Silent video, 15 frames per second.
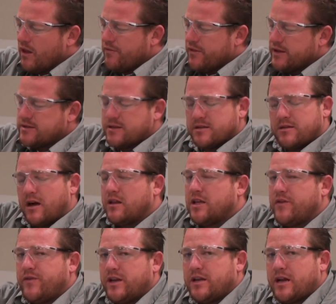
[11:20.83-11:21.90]
This does not
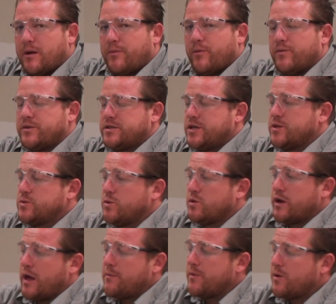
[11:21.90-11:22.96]
leave any type of residual
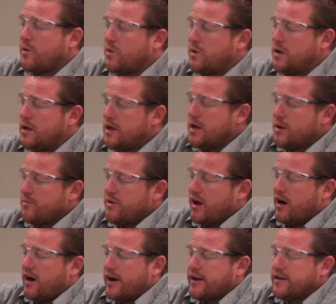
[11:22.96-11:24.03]
chemical
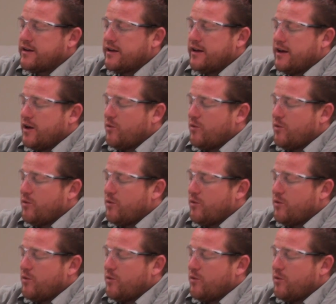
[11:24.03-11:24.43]
behind.